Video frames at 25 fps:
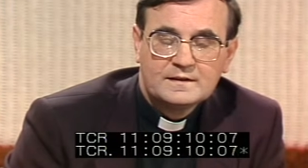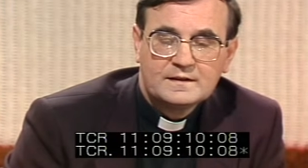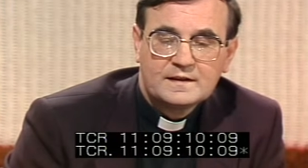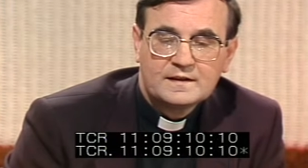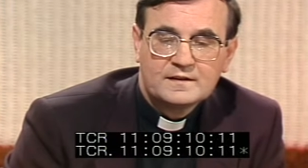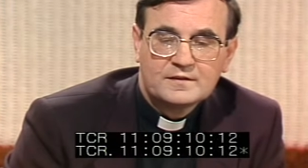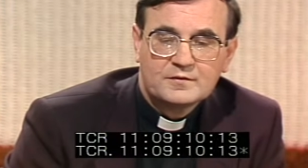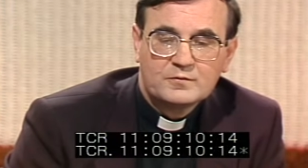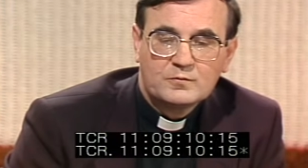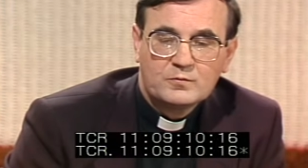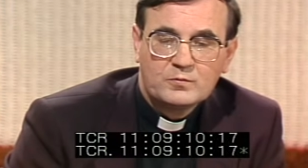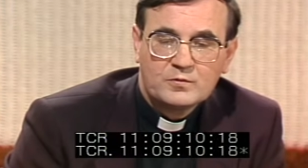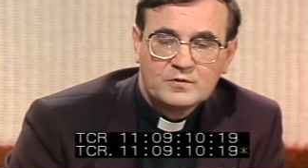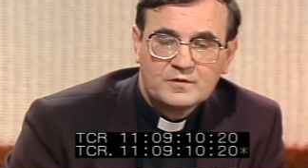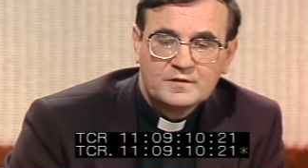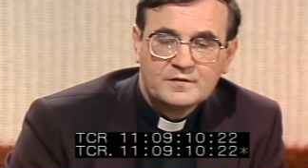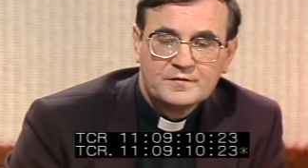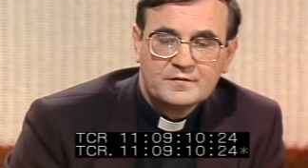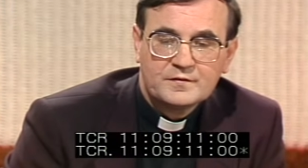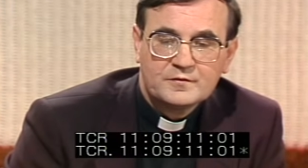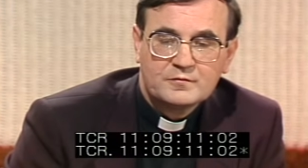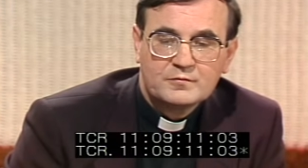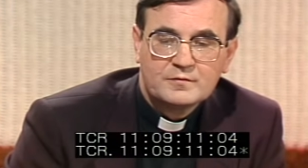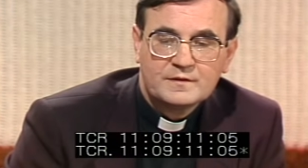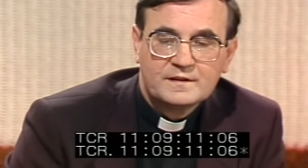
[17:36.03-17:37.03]
that one
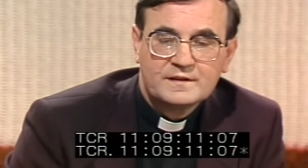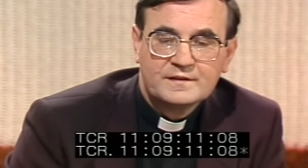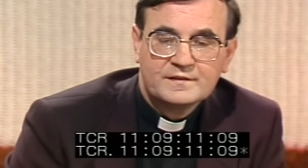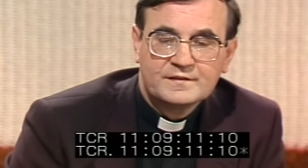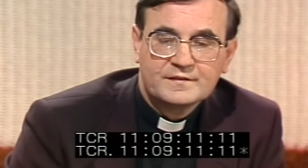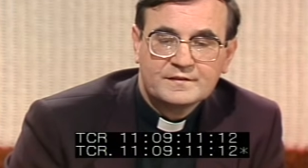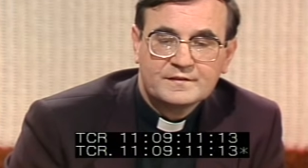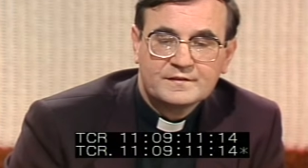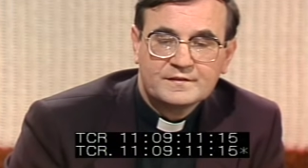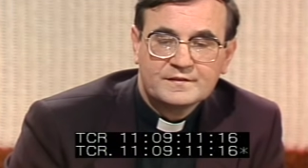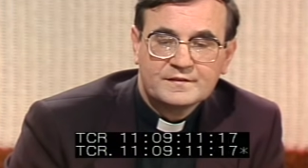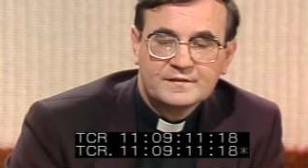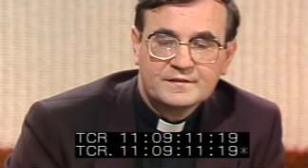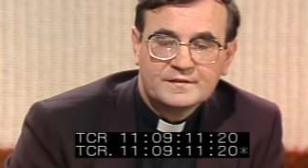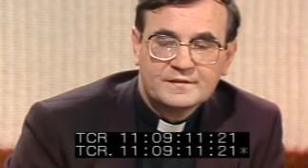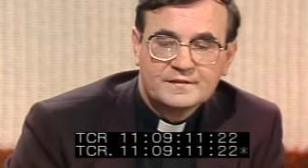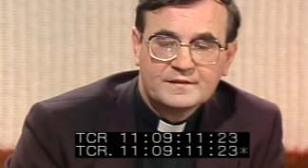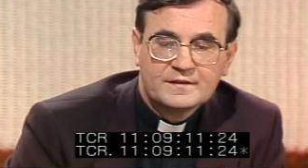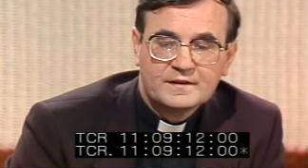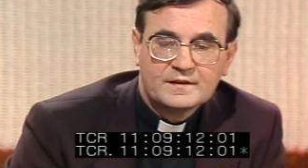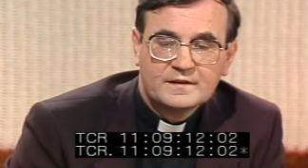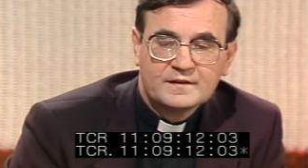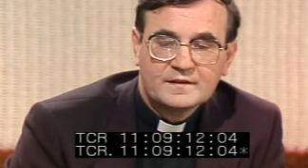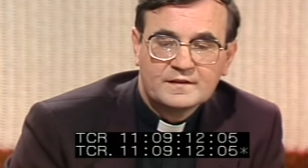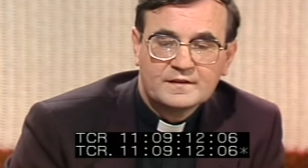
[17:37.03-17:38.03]
of the
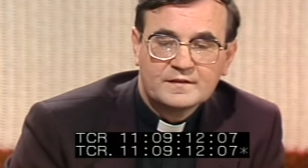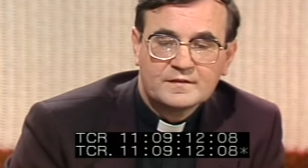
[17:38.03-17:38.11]
reasons